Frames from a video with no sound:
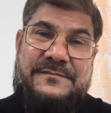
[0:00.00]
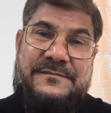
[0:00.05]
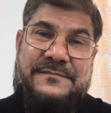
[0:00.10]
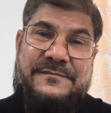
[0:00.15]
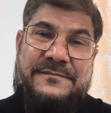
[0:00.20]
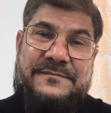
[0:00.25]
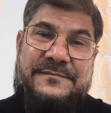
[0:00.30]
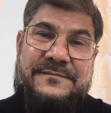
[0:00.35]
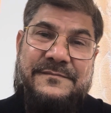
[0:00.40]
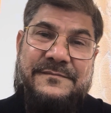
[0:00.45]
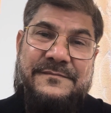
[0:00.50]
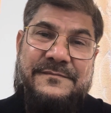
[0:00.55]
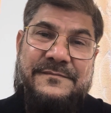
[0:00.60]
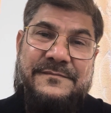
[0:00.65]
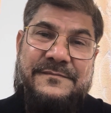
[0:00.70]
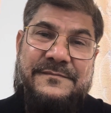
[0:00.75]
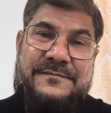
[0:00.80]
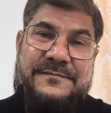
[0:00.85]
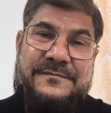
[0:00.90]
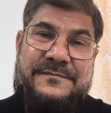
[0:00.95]

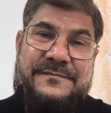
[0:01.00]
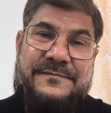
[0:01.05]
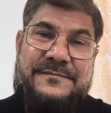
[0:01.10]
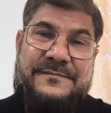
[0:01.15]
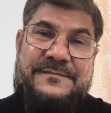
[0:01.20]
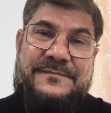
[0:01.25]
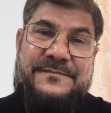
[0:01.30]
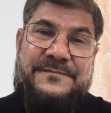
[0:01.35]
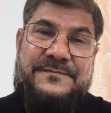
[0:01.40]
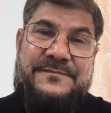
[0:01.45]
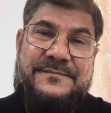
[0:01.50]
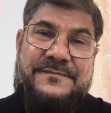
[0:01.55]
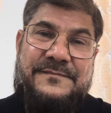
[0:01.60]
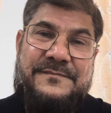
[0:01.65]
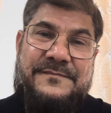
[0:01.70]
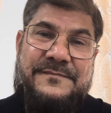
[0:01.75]
Nobody speaks.